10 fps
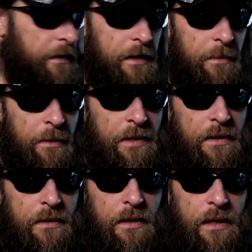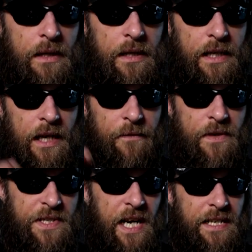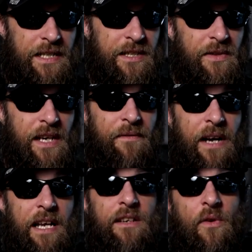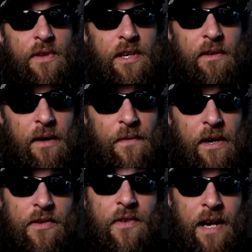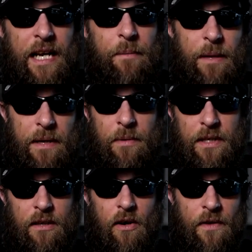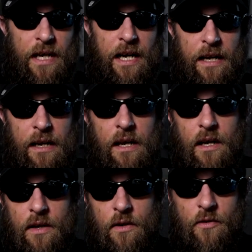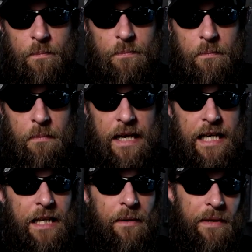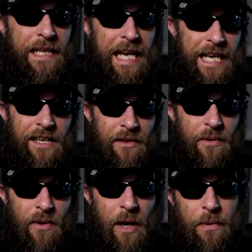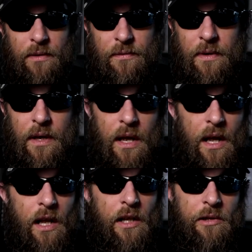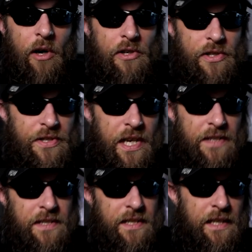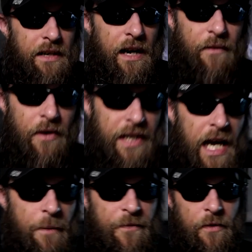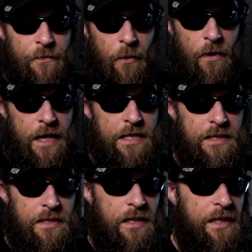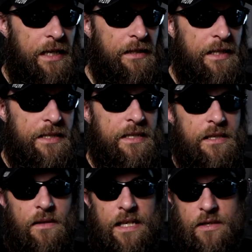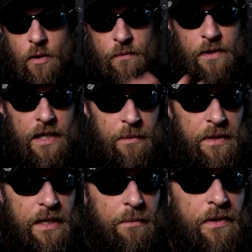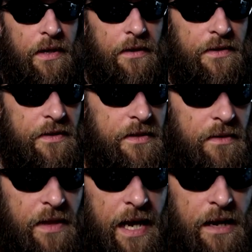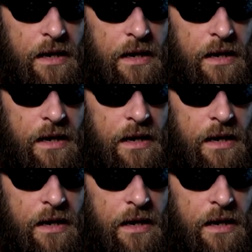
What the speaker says: to be able to click on for sizing, so that I know that you're out there. So then I might be able to call the guy who's making them and be like, hey, can you throw a couple of larger sizes in there? I've already got a few 4Xs on that list, so that's hopefully going to be able to do that.